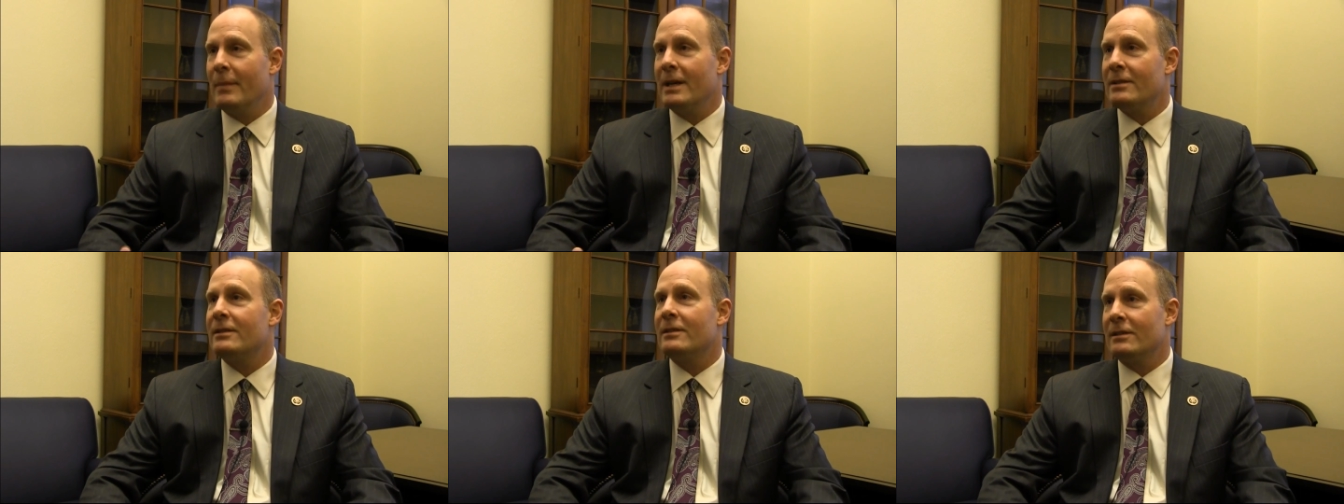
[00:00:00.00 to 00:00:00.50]

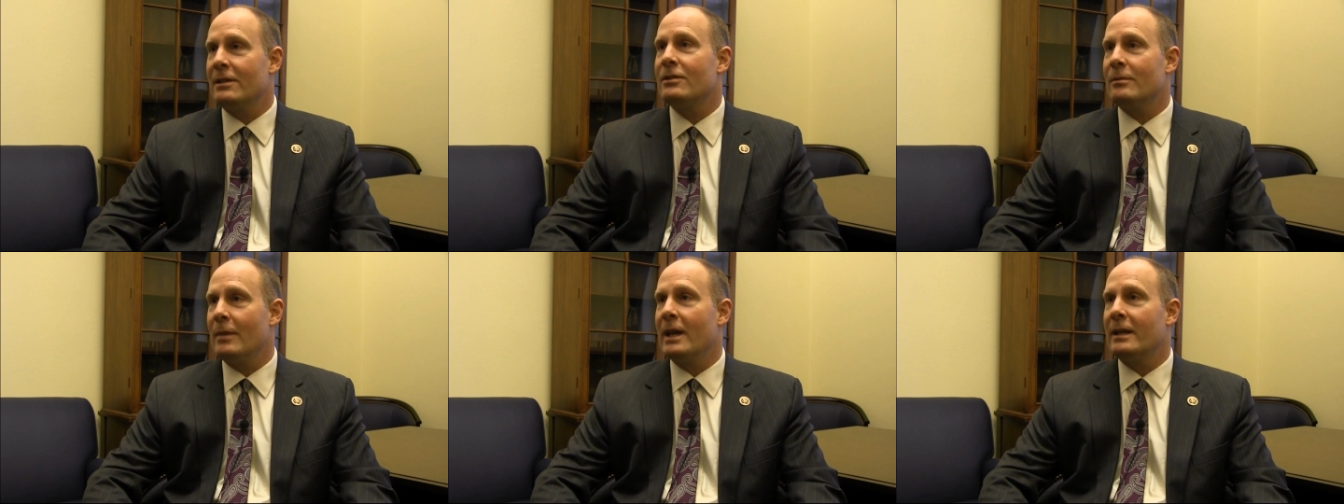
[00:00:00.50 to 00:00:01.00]
based
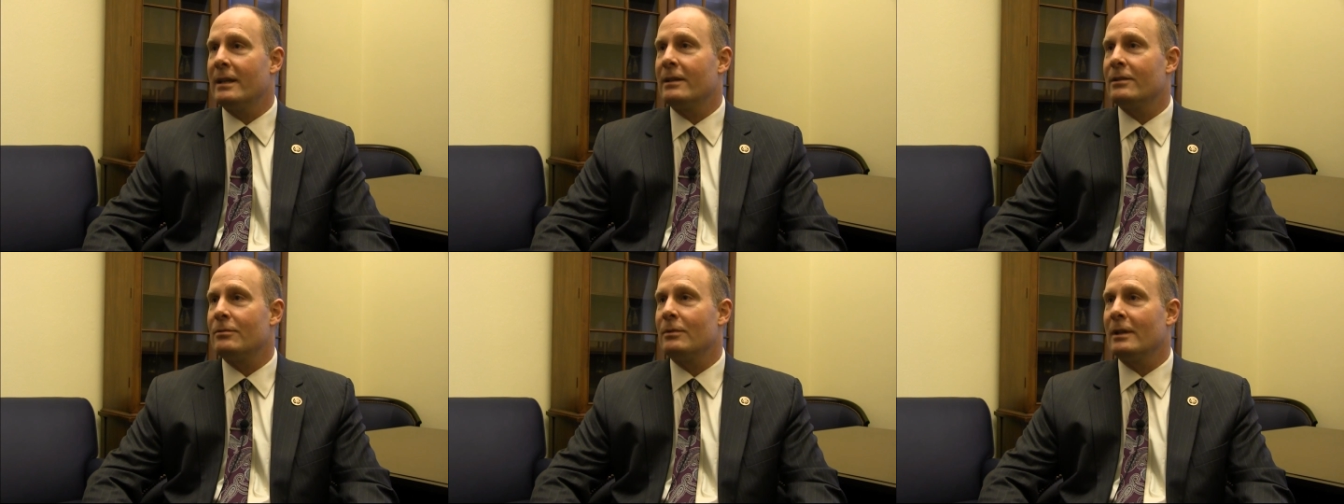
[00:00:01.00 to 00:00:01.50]
decision
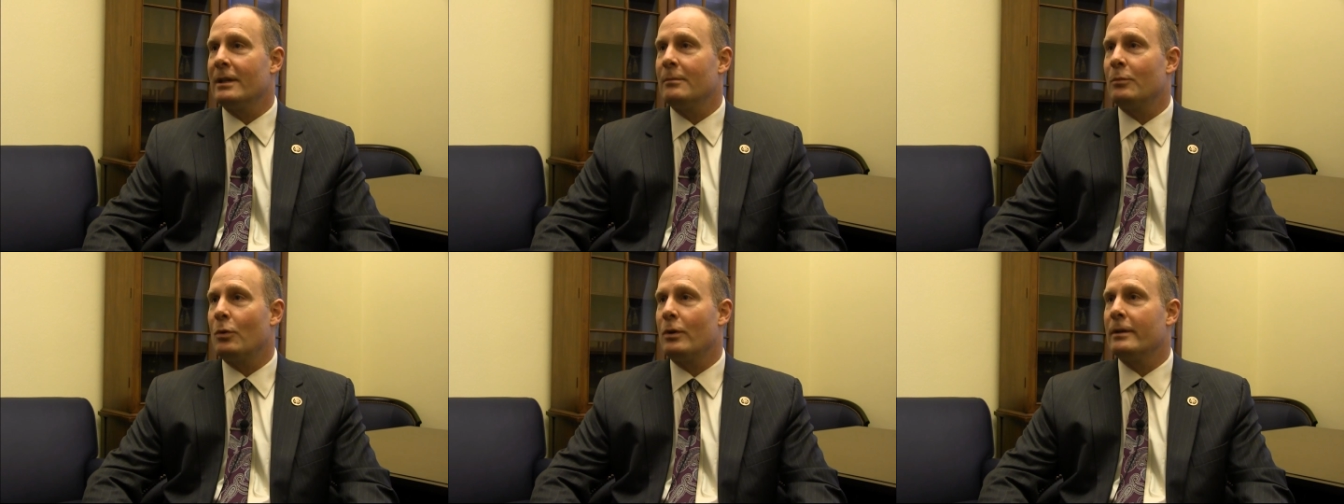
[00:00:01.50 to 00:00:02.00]
making is really
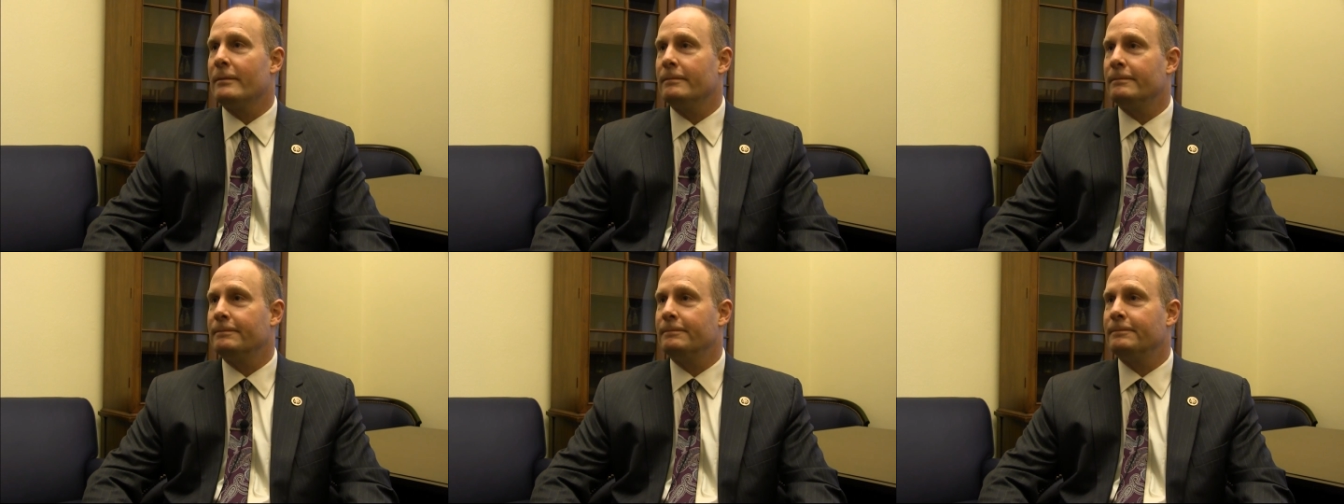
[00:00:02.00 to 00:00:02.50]
important.